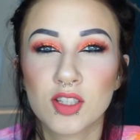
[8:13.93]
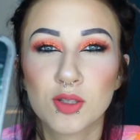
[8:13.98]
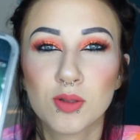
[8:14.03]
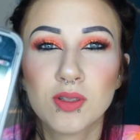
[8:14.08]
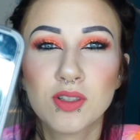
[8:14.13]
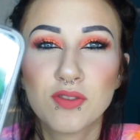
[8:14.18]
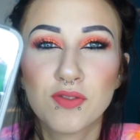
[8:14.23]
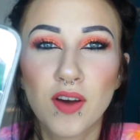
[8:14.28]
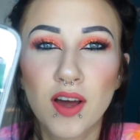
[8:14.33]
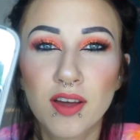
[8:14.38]
So
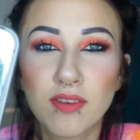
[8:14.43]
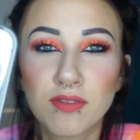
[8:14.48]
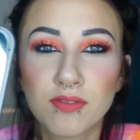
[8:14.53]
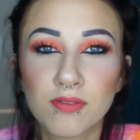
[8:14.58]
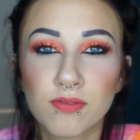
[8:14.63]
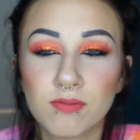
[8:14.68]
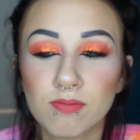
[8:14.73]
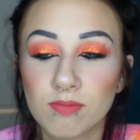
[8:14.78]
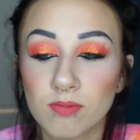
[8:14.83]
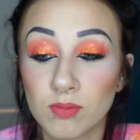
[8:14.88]
it's
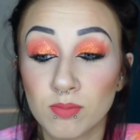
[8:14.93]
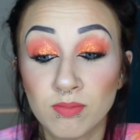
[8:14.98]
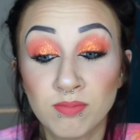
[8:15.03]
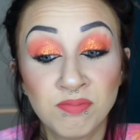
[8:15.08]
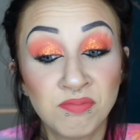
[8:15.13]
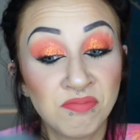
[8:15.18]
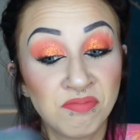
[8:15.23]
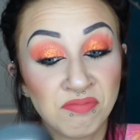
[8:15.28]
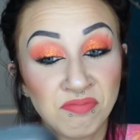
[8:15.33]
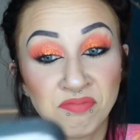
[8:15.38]

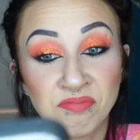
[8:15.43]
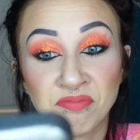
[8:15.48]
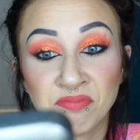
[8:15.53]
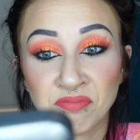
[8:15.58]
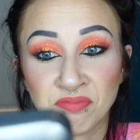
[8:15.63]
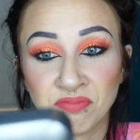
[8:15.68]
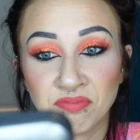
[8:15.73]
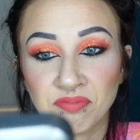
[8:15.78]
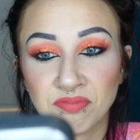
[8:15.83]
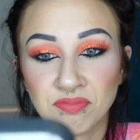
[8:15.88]

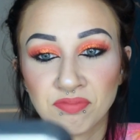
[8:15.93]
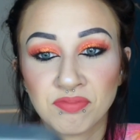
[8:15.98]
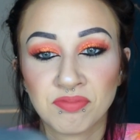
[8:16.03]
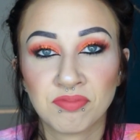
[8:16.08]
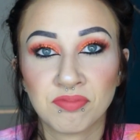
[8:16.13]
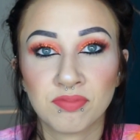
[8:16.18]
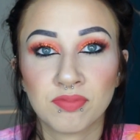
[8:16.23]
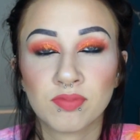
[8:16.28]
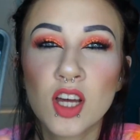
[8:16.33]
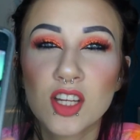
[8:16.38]

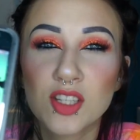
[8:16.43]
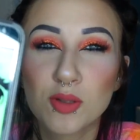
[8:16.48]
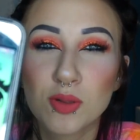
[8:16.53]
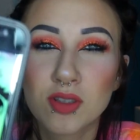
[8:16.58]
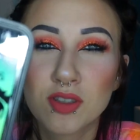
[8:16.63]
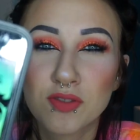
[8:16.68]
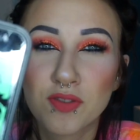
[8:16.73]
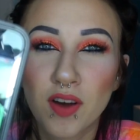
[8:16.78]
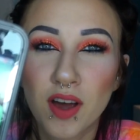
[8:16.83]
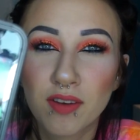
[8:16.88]

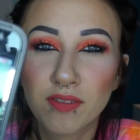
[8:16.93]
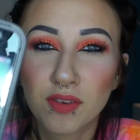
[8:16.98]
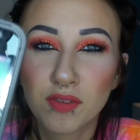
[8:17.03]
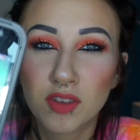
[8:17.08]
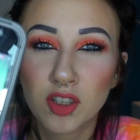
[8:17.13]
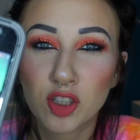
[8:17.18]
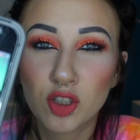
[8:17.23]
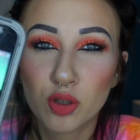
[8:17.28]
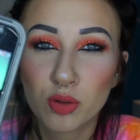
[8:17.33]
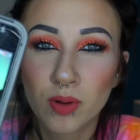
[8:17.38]

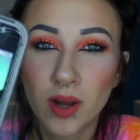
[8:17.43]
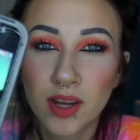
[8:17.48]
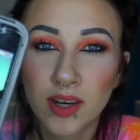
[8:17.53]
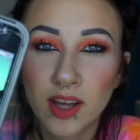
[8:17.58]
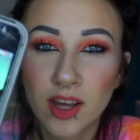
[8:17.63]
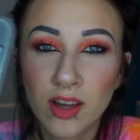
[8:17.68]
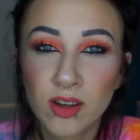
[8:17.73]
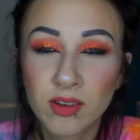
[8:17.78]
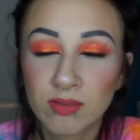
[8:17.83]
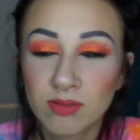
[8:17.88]
5:52 right
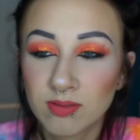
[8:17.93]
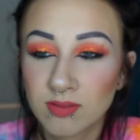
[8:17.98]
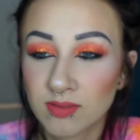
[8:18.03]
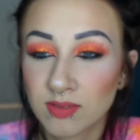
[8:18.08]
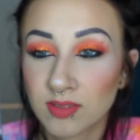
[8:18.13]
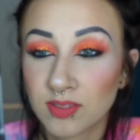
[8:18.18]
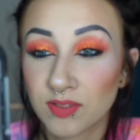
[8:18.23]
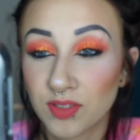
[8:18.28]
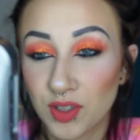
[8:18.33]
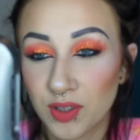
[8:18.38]
now.
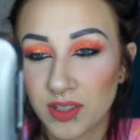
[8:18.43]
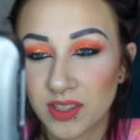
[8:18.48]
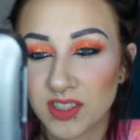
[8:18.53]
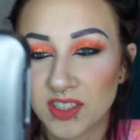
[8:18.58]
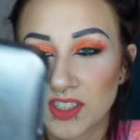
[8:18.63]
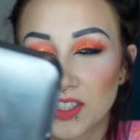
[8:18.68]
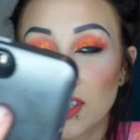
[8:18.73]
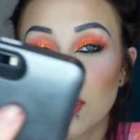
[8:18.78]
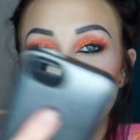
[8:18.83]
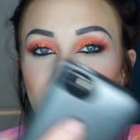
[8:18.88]
You can
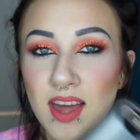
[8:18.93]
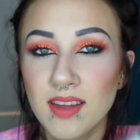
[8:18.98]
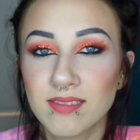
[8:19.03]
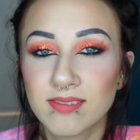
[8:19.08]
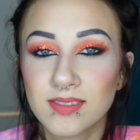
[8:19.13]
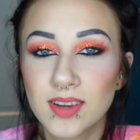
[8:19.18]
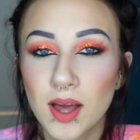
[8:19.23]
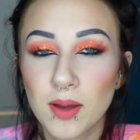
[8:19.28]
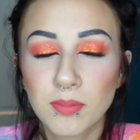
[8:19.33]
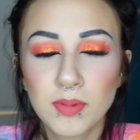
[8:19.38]
see that.
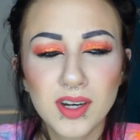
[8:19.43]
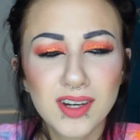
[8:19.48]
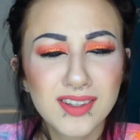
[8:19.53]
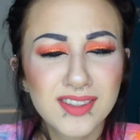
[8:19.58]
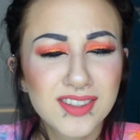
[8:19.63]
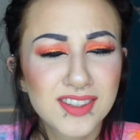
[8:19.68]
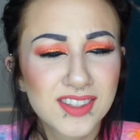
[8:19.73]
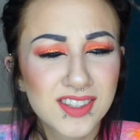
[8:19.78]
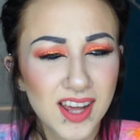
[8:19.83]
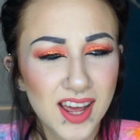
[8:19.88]
I'm gonna
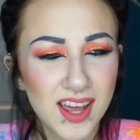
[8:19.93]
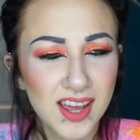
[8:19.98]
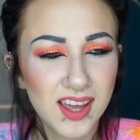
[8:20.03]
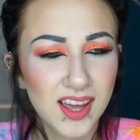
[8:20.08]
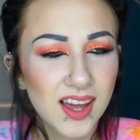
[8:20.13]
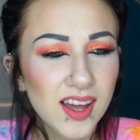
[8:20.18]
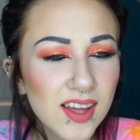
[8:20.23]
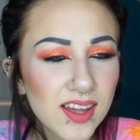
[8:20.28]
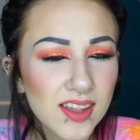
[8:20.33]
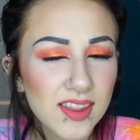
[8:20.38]
say
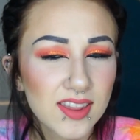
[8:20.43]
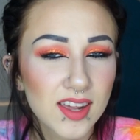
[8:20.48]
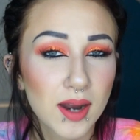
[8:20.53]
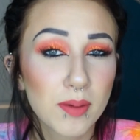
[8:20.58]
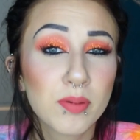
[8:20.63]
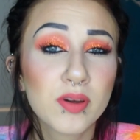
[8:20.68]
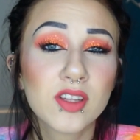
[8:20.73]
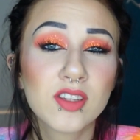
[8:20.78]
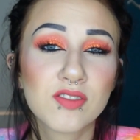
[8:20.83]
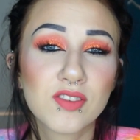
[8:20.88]
that I
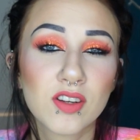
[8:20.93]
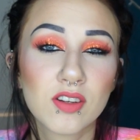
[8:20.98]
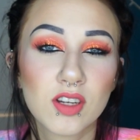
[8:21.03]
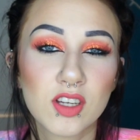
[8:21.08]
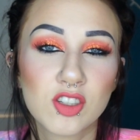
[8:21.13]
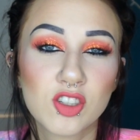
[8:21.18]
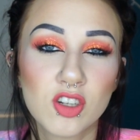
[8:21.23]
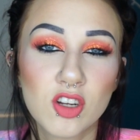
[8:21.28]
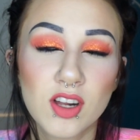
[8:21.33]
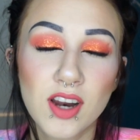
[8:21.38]
put this
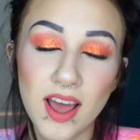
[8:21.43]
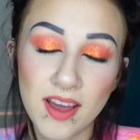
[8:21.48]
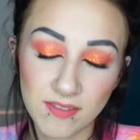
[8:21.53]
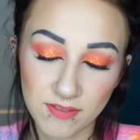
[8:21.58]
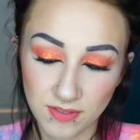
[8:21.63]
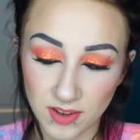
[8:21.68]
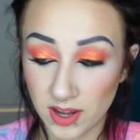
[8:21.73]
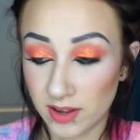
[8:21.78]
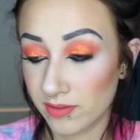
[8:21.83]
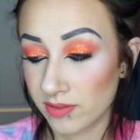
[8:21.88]
foundation on
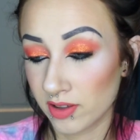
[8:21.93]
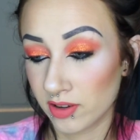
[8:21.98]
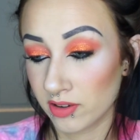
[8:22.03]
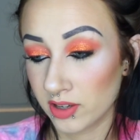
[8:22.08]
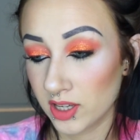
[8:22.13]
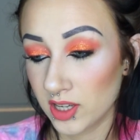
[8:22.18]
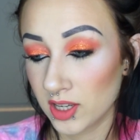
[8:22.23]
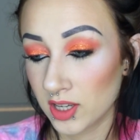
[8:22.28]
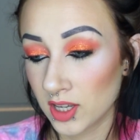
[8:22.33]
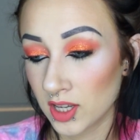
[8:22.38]
at
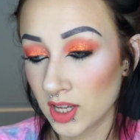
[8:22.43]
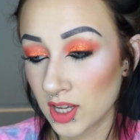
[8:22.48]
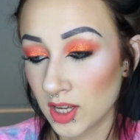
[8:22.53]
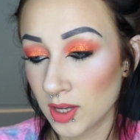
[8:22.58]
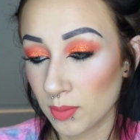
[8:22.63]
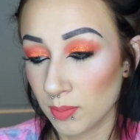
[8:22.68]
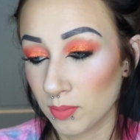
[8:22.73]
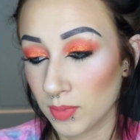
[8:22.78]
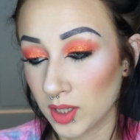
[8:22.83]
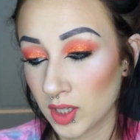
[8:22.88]
5:30
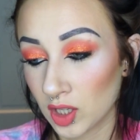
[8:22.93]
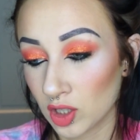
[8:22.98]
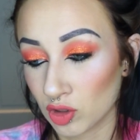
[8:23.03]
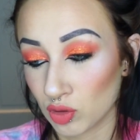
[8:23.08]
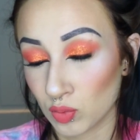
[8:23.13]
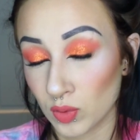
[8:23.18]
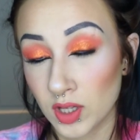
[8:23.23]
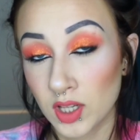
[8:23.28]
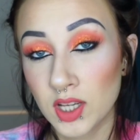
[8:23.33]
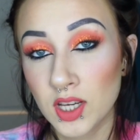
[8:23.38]
because
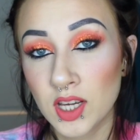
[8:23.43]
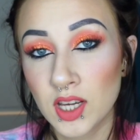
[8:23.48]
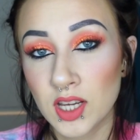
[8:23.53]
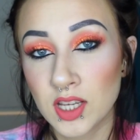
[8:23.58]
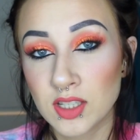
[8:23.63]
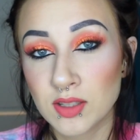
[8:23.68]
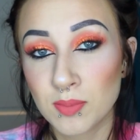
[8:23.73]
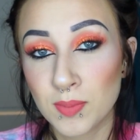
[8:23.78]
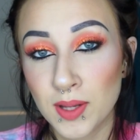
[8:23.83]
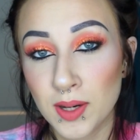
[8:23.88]
really
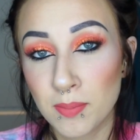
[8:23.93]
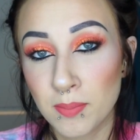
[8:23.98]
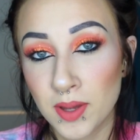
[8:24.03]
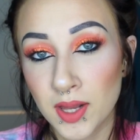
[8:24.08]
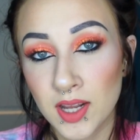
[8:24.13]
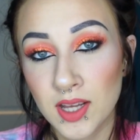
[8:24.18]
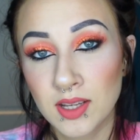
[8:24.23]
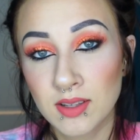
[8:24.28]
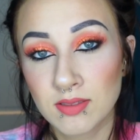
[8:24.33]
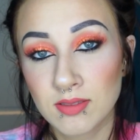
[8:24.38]
it's been a
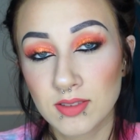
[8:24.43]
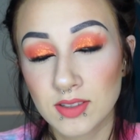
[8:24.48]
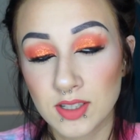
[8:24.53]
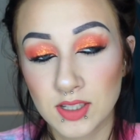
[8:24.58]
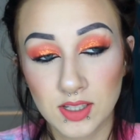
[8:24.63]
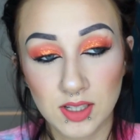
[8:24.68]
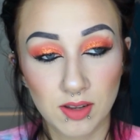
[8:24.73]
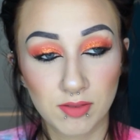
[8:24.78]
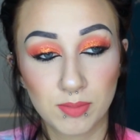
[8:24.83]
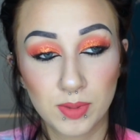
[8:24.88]
minute
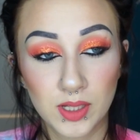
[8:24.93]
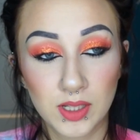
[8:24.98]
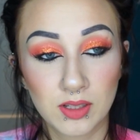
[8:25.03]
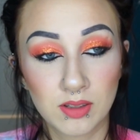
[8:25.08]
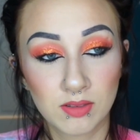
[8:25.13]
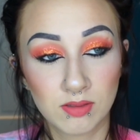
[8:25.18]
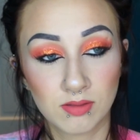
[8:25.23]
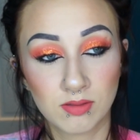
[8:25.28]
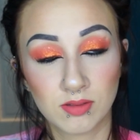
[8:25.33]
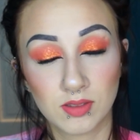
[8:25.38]
since I've
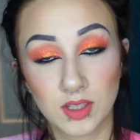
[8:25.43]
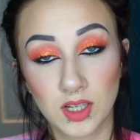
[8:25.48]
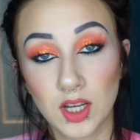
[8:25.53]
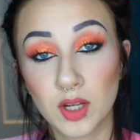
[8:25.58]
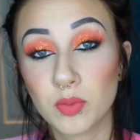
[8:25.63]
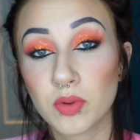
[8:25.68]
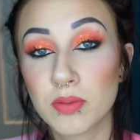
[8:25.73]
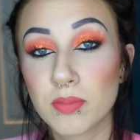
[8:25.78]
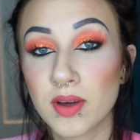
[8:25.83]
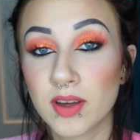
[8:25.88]
been
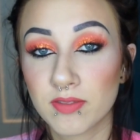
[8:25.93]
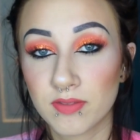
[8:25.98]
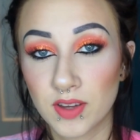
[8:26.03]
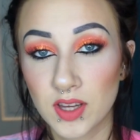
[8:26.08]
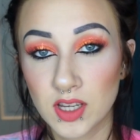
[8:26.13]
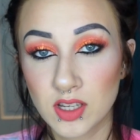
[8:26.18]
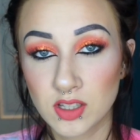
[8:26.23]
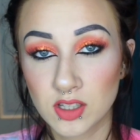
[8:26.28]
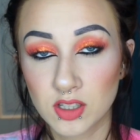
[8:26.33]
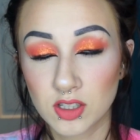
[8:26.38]
done with my
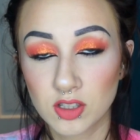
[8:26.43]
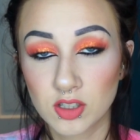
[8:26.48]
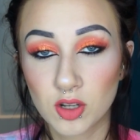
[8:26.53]
face.